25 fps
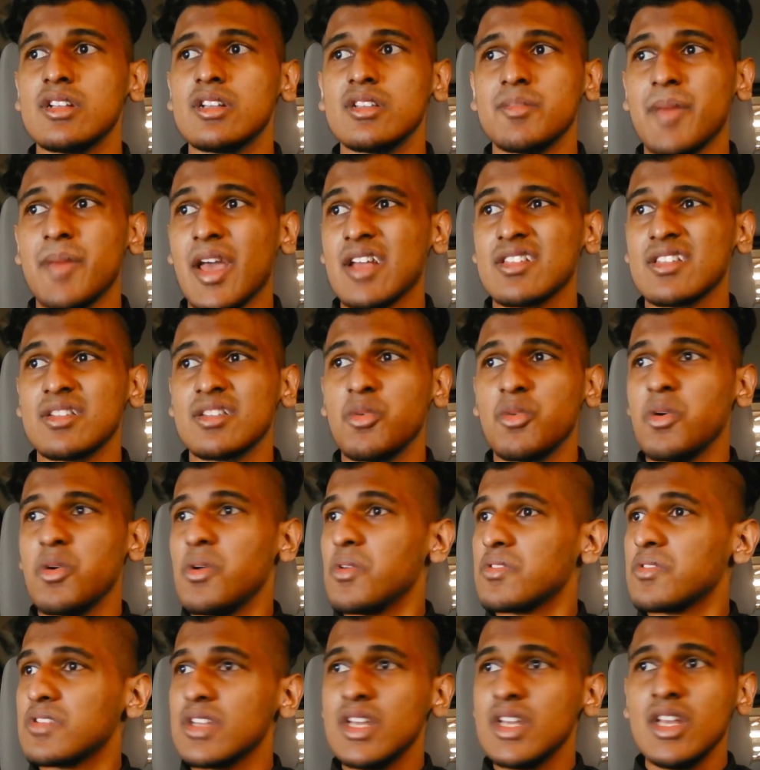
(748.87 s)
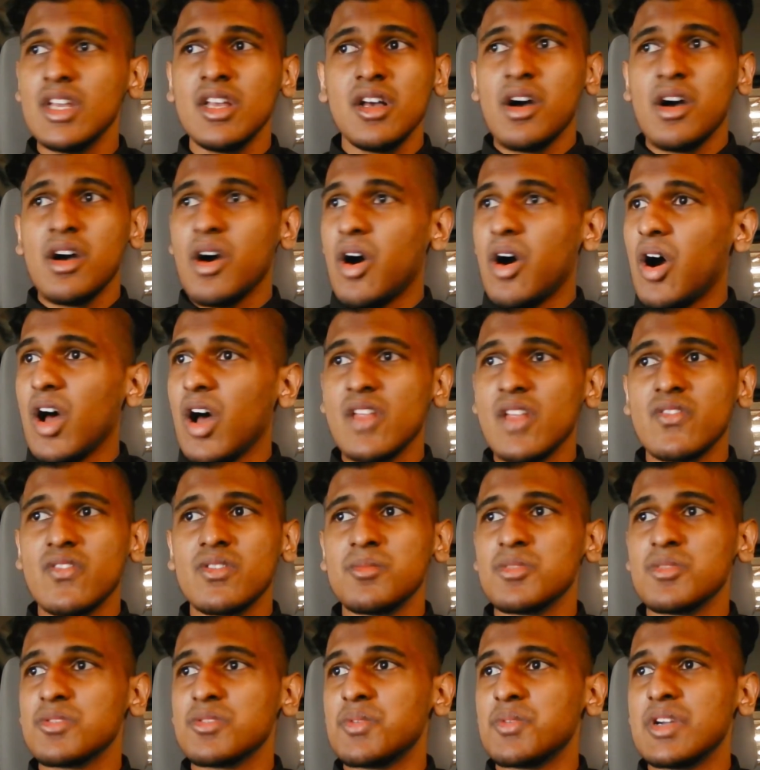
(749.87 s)
The Maximals, all of
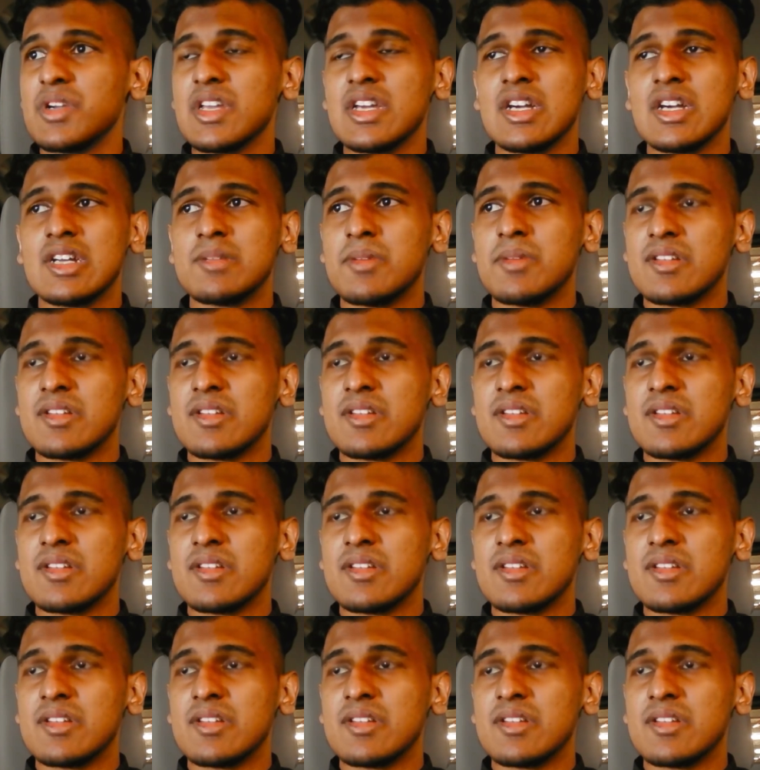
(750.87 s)
them was pretty good.